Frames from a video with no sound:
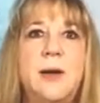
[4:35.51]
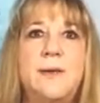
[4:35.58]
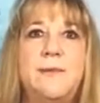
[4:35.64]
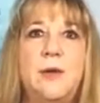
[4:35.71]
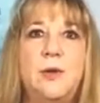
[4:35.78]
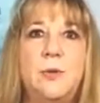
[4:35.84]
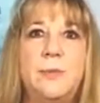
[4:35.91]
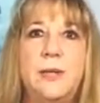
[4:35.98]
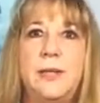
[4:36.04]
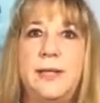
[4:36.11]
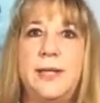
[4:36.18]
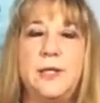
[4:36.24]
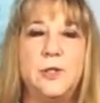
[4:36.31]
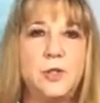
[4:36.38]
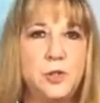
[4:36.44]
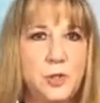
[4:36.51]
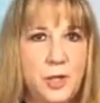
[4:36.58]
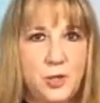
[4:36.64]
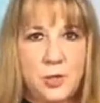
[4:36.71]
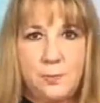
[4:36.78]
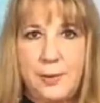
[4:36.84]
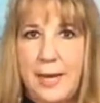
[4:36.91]
in my vulnerability is
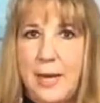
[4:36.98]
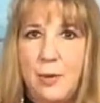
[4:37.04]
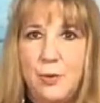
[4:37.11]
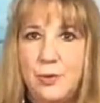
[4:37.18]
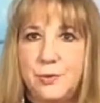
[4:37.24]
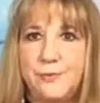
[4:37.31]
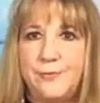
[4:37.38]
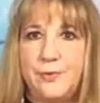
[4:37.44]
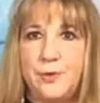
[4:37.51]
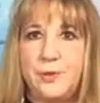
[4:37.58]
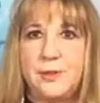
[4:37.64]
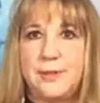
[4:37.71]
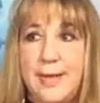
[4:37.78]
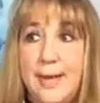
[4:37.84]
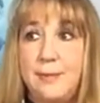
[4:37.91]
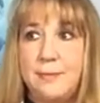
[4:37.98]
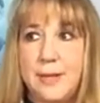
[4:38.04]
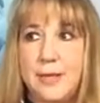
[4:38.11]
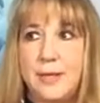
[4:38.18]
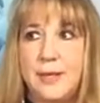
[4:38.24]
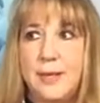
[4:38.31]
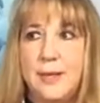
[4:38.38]
such a powerful
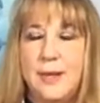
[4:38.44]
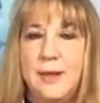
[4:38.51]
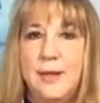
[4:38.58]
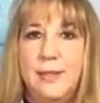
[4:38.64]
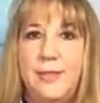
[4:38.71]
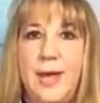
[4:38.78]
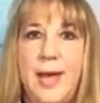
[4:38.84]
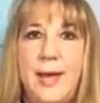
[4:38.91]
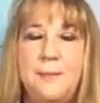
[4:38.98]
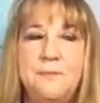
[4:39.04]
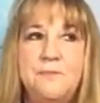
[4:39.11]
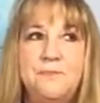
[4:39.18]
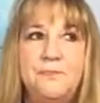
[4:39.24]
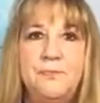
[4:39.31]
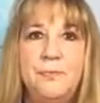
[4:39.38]
statement that